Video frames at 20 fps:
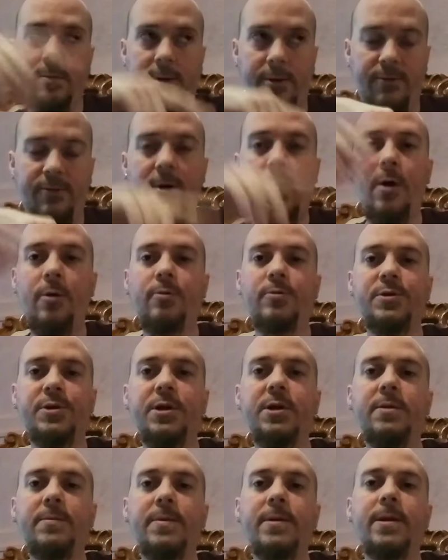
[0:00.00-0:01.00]
the father is
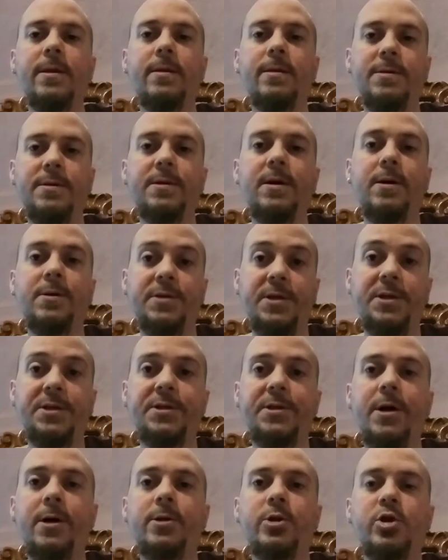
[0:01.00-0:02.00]
going to be, tells
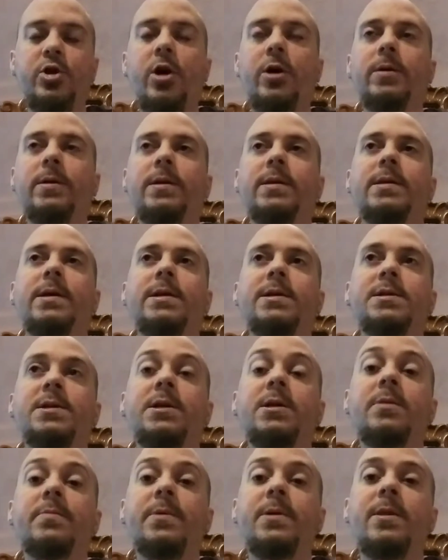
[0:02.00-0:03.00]
his son Charlie that he's
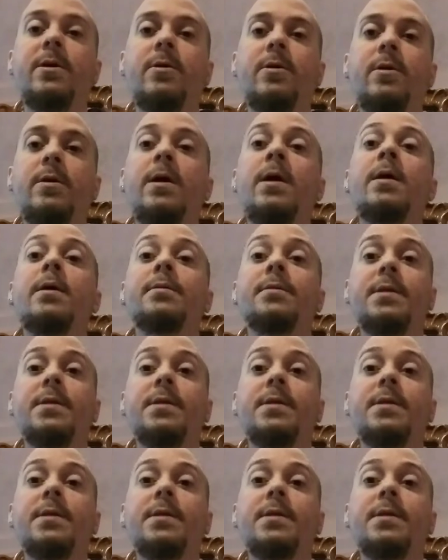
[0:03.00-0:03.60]
going to be there